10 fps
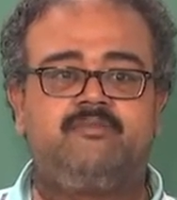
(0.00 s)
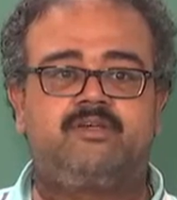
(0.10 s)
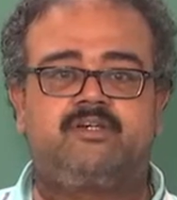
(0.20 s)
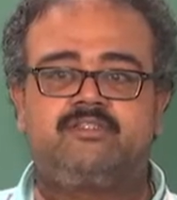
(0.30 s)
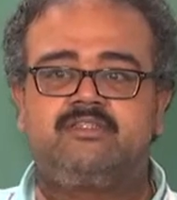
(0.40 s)

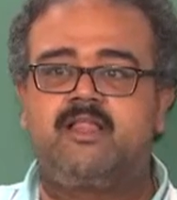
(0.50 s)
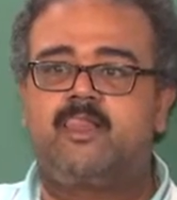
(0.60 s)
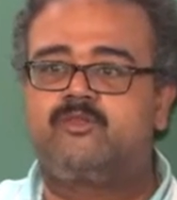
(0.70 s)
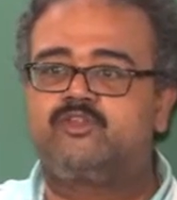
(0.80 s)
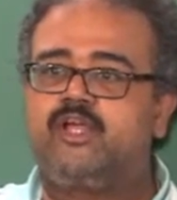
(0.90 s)
Because
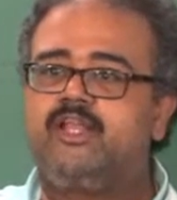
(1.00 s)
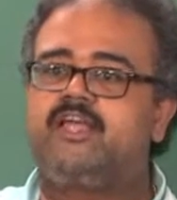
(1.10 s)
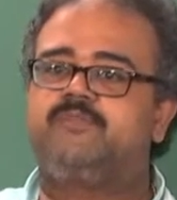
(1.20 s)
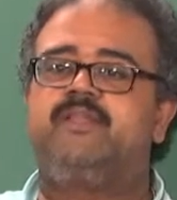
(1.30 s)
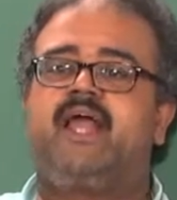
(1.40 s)
join
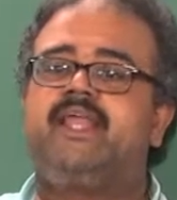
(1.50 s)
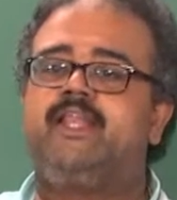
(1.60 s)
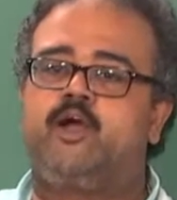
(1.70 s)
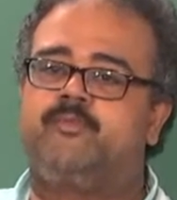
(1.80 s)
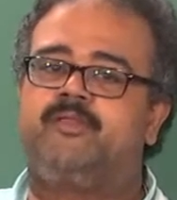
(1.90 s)
has been
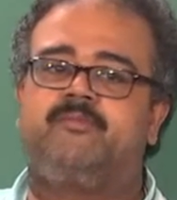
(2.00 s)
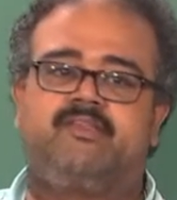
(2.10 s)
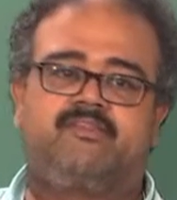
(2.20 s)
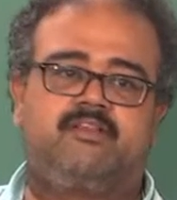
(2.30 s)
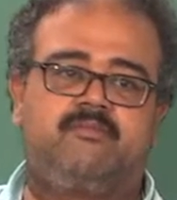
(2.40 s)
highly
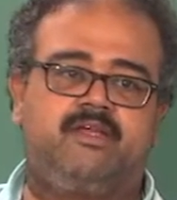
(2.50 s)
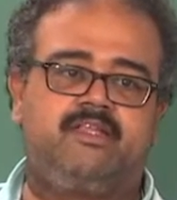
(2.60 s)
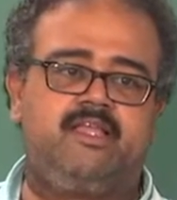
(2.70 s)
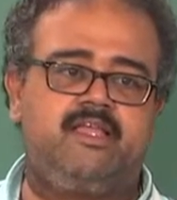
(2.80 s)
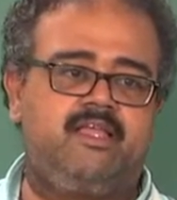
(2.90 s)
optimized by
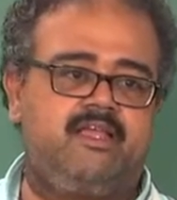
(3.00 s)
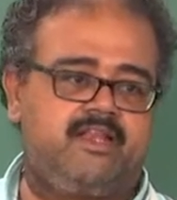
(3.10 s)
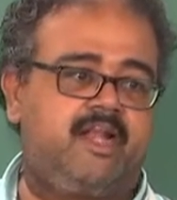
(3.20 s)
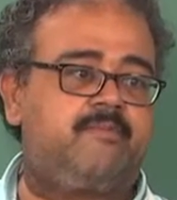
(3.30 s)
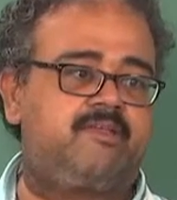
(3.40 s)
the
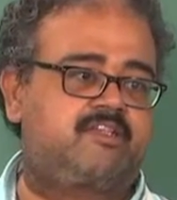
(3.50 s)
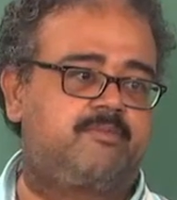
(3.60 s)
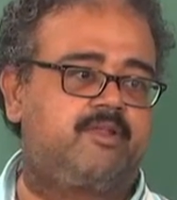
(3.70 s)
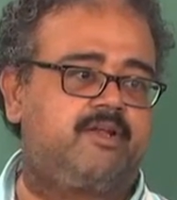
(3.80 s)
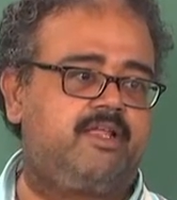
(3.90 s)
database
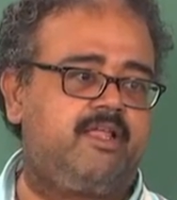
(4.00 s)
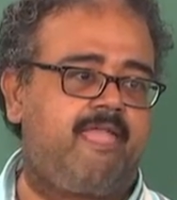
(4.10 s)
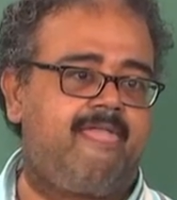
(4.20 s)
community.